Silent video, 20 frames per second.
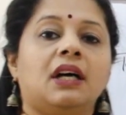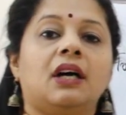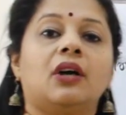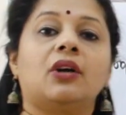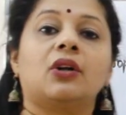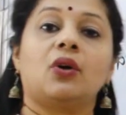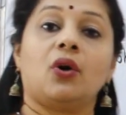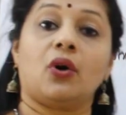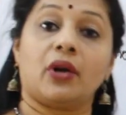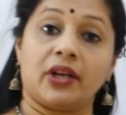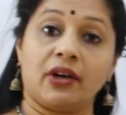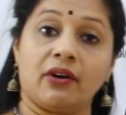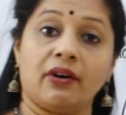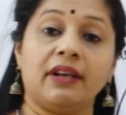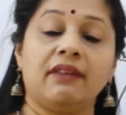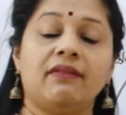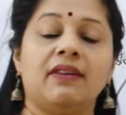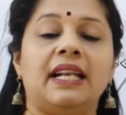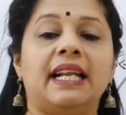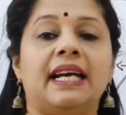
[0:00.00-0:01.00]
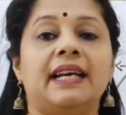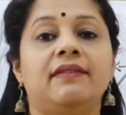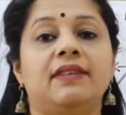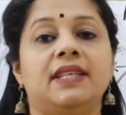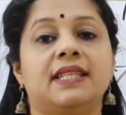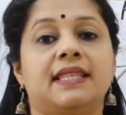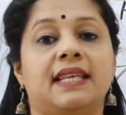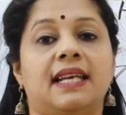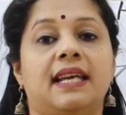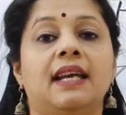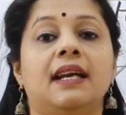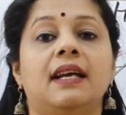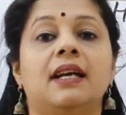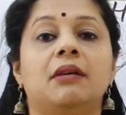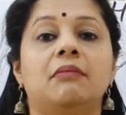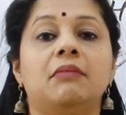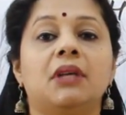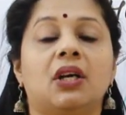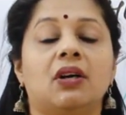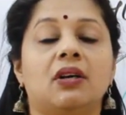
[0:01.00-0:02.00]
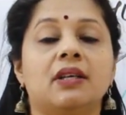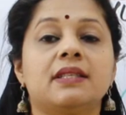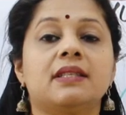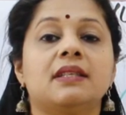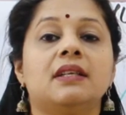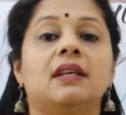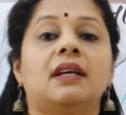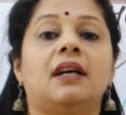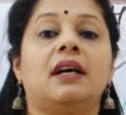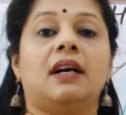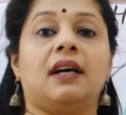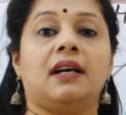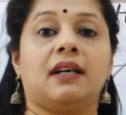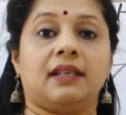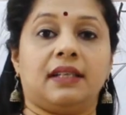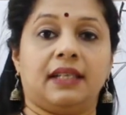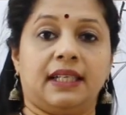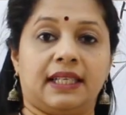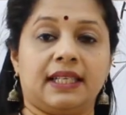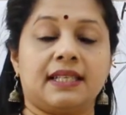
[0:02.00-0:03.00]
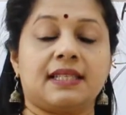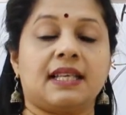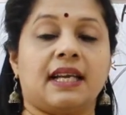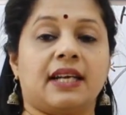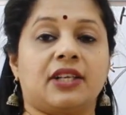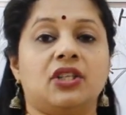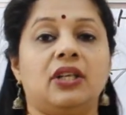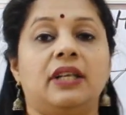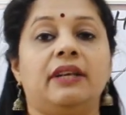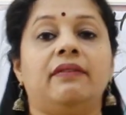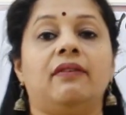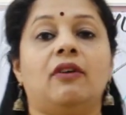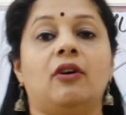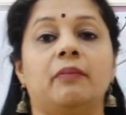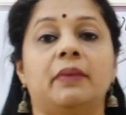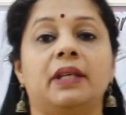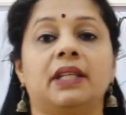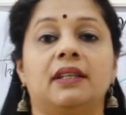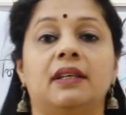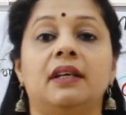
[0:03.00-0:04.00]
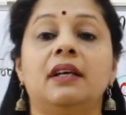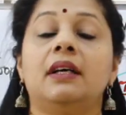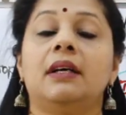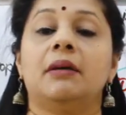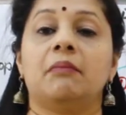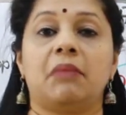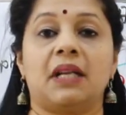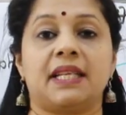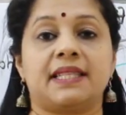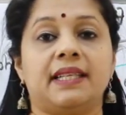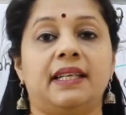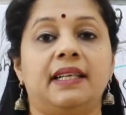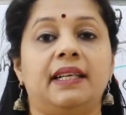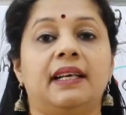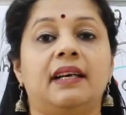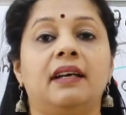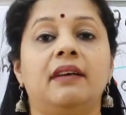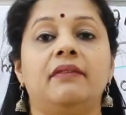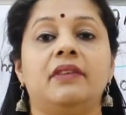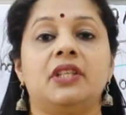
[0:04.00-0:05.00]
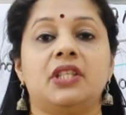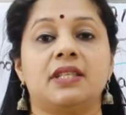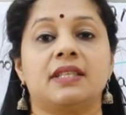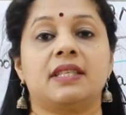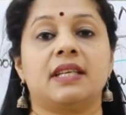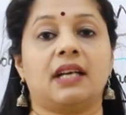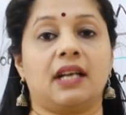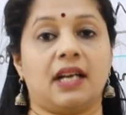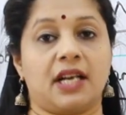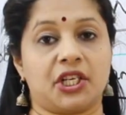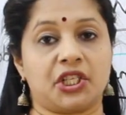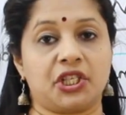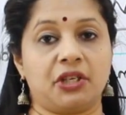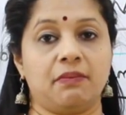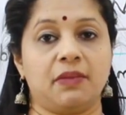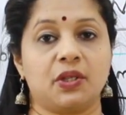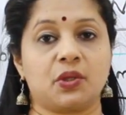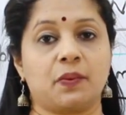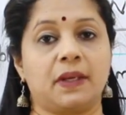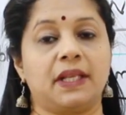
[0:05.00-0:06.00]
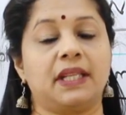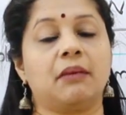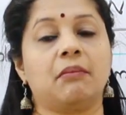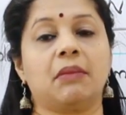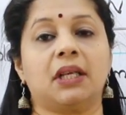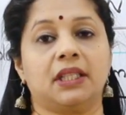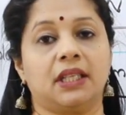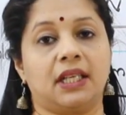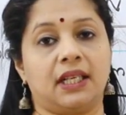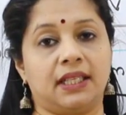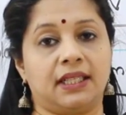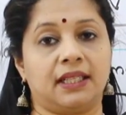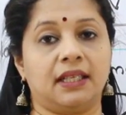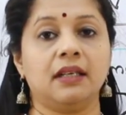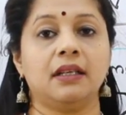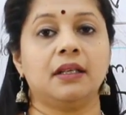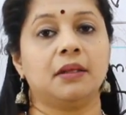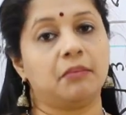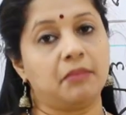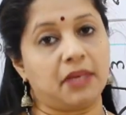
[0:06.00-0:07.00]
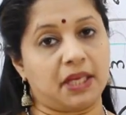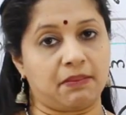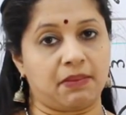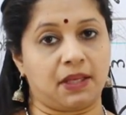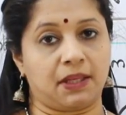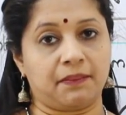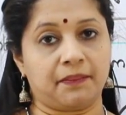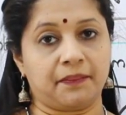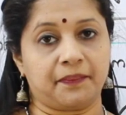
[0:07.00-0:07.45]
or chorionic villi we say, because it is actually forming the placenta, which is a connection between the mother and the baby.